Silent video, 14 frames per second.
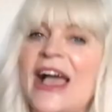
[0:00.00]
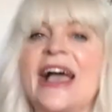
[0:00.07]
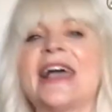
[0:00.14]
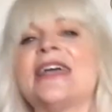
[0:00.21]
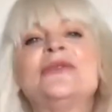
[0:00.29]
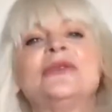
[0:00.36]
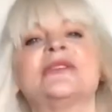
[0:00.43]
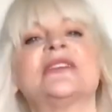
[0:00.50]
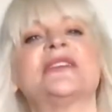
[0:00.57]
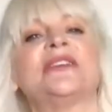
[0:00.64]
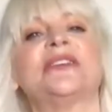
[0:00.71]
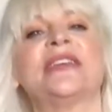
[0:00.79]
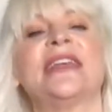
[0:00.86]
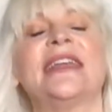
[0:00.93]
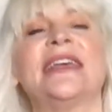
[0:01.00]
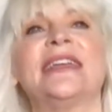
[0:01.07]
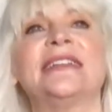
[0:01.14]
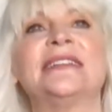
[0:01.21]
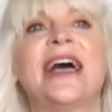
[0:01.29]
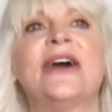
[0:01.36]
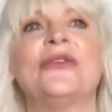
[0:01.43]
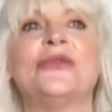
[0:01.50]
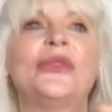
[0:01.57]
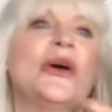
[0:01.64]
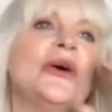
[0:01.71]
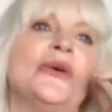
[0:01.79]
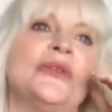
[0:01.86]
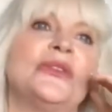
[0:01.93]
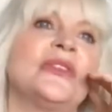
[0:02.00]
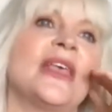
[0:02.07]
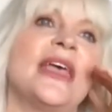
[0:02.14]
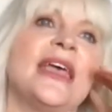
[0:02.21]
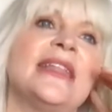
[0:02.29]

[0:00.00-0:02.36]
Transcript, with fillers: I will start getting downloads.